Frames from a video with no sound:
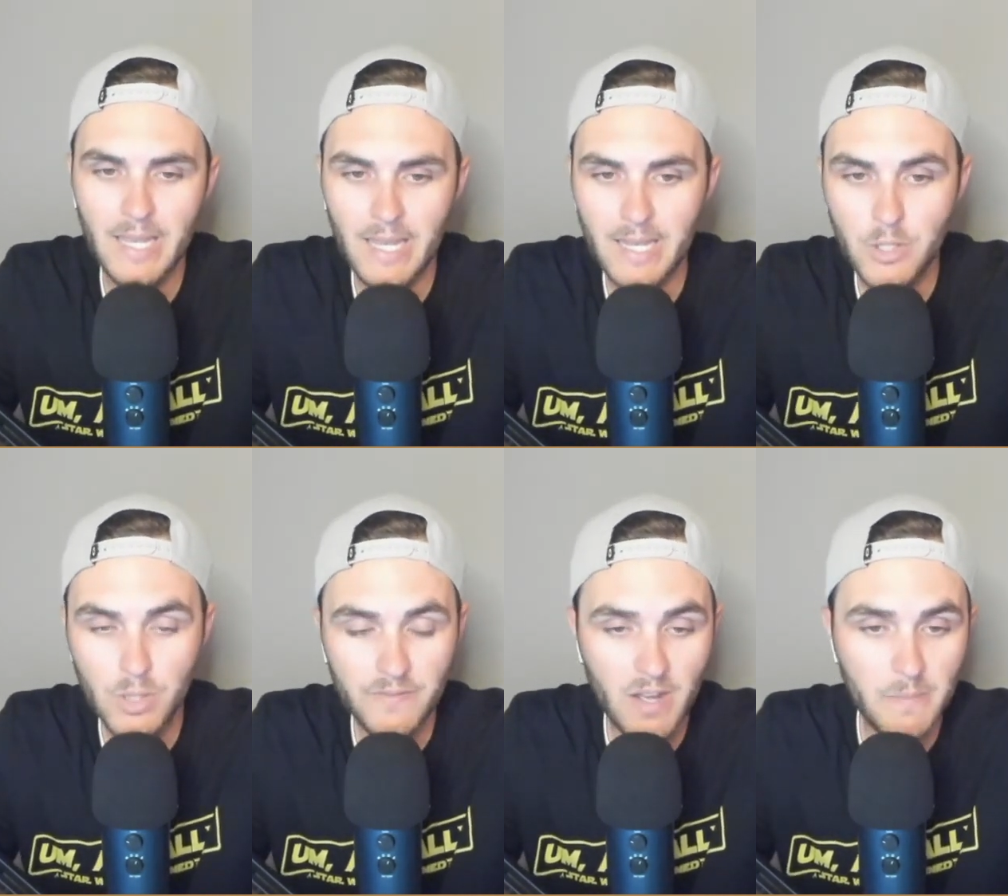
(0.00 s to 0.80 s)
and you
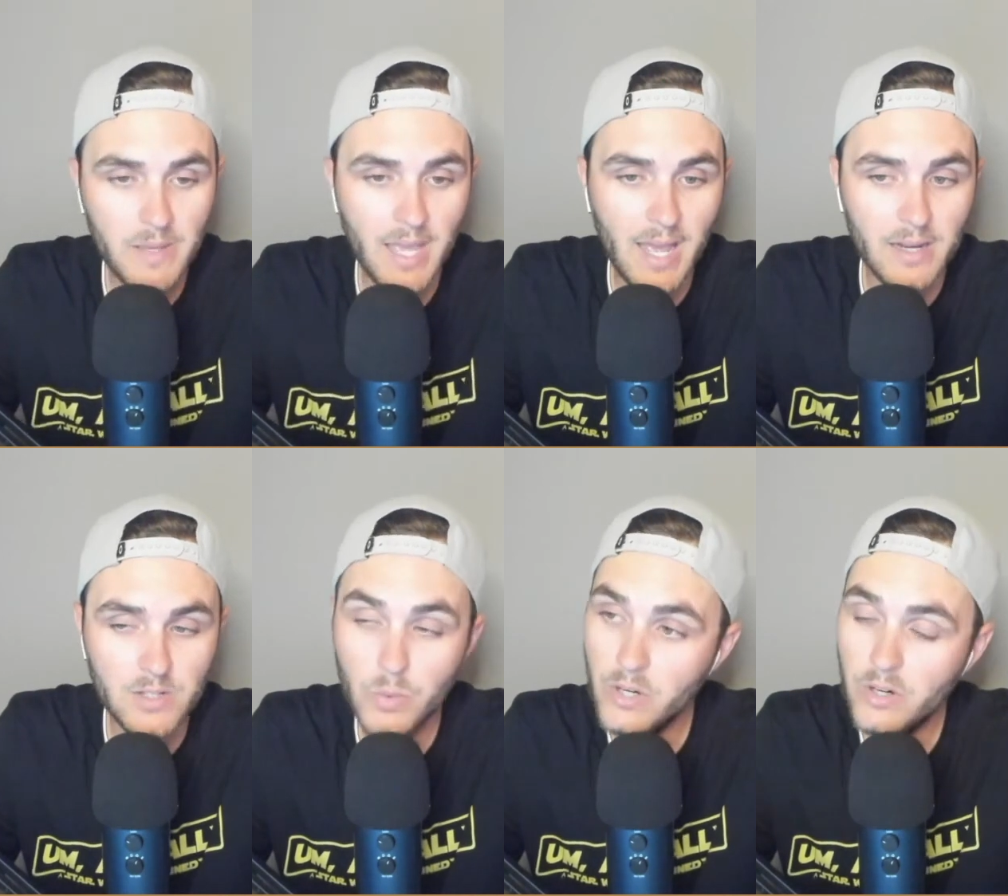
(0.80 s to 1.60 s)
can find me at
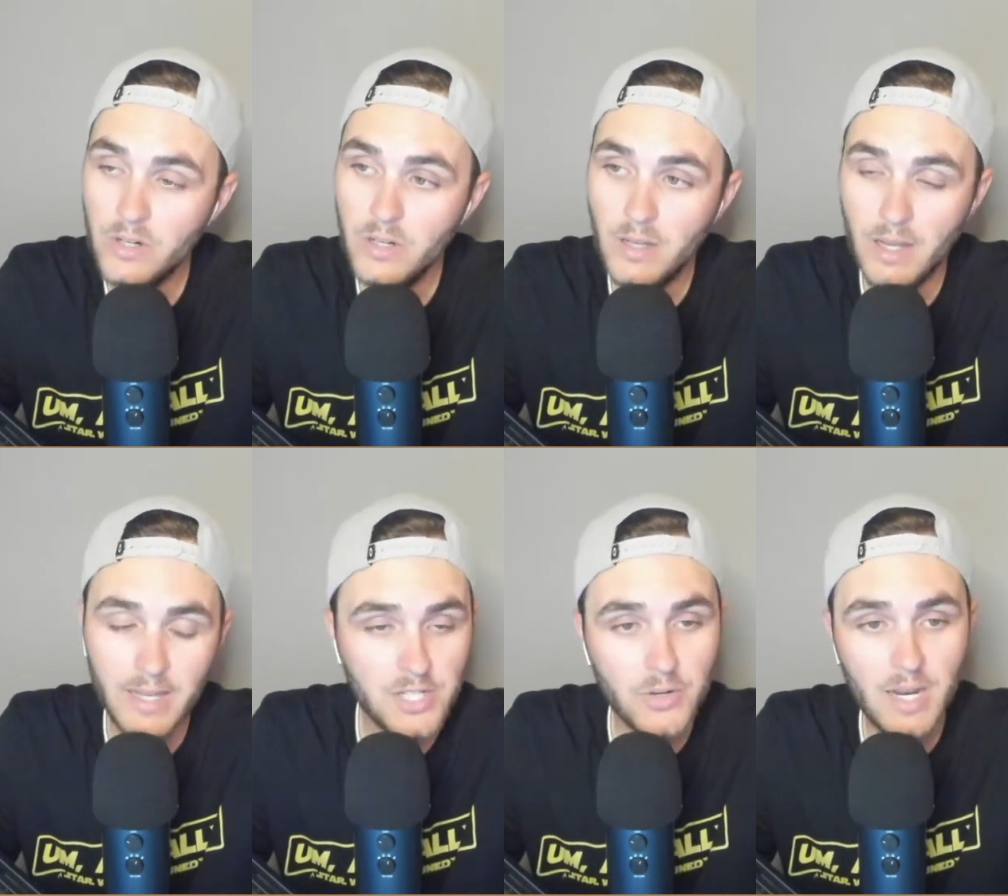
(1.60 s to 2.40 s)
Twitter,
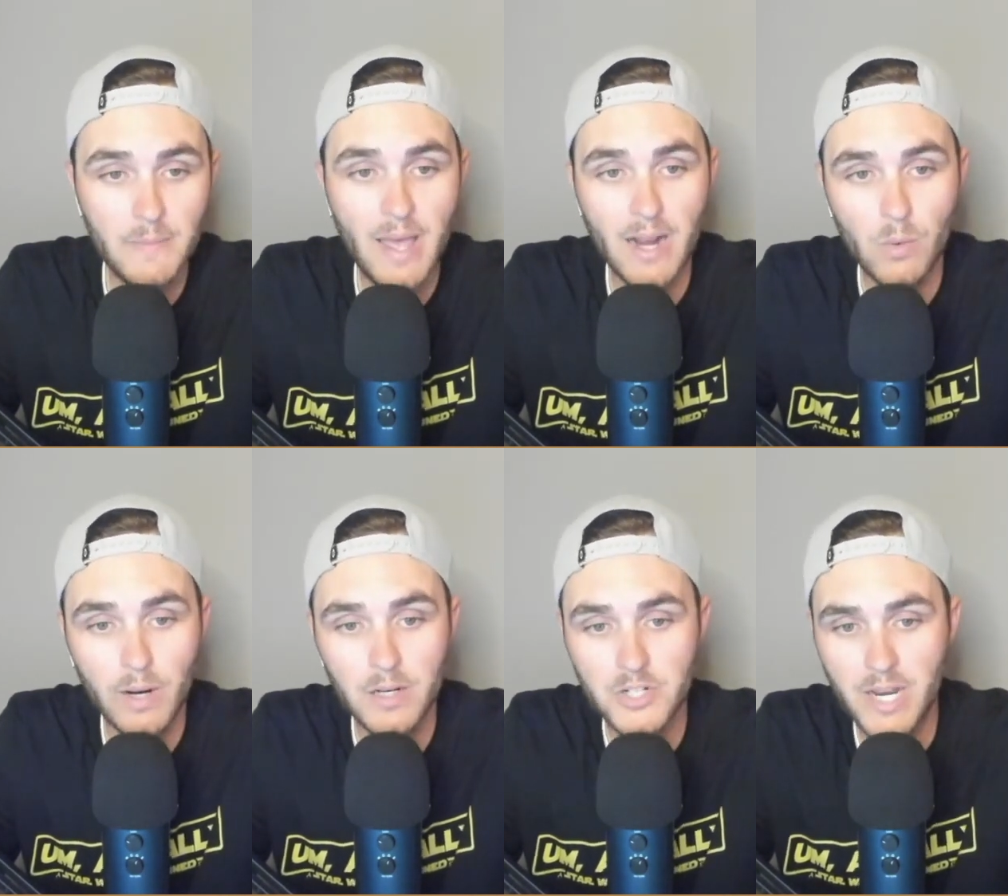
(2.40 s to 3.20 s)
Instagram at
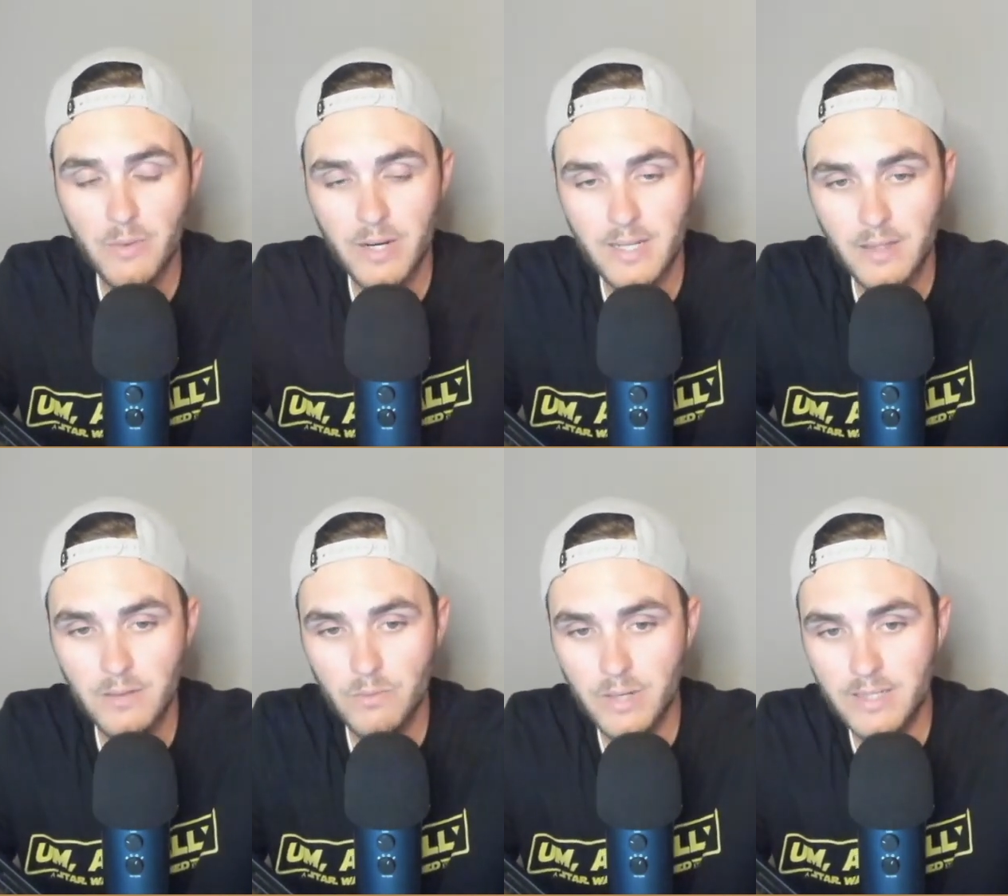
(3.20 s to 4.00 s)
Qui-Gon Jake, right
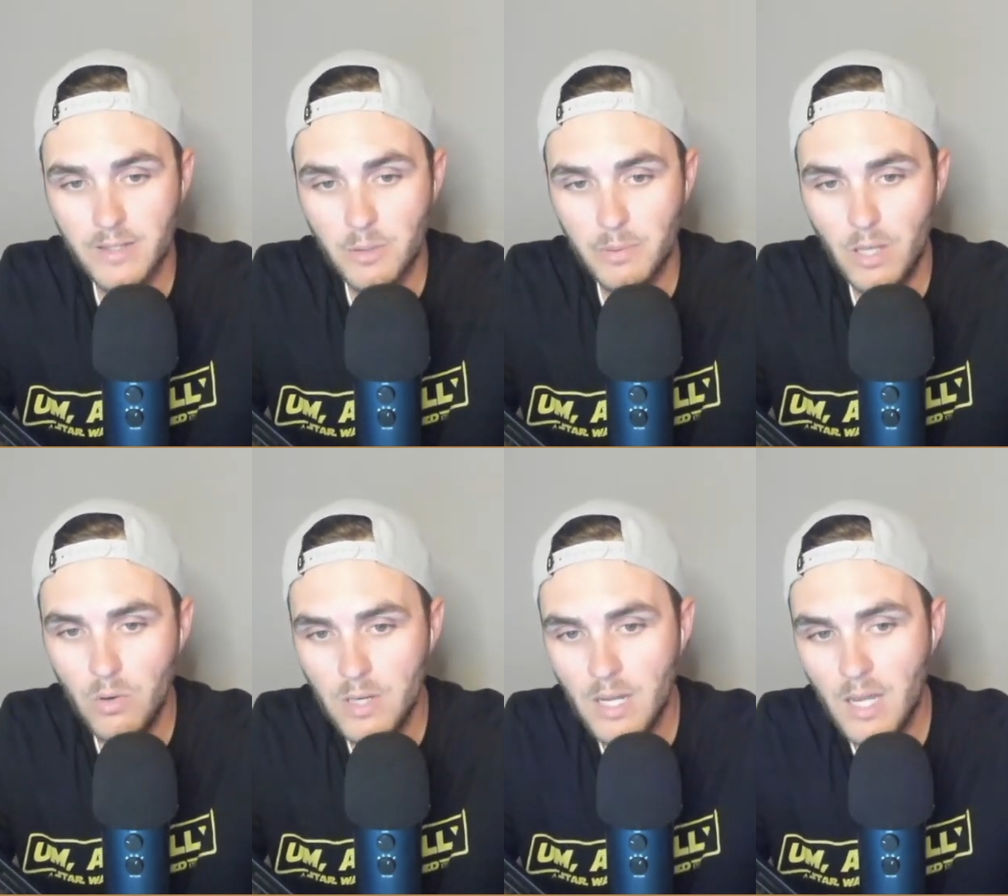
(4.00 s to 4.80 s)
down there below.